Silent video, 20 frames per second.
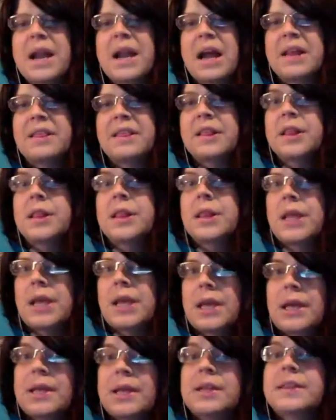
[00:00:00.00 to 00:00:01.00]
I
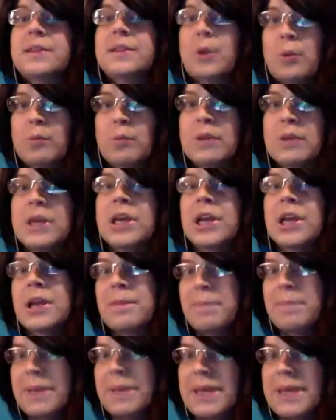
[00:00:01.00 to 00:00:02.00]
think it's only going to
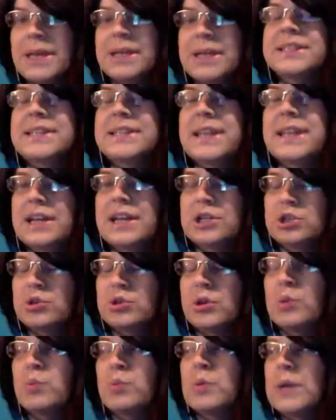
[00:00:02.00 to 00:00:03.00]
be
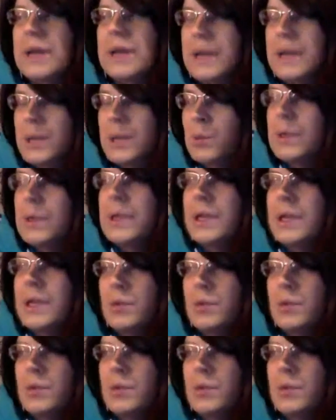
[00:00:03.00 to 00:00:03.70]
Cassandra really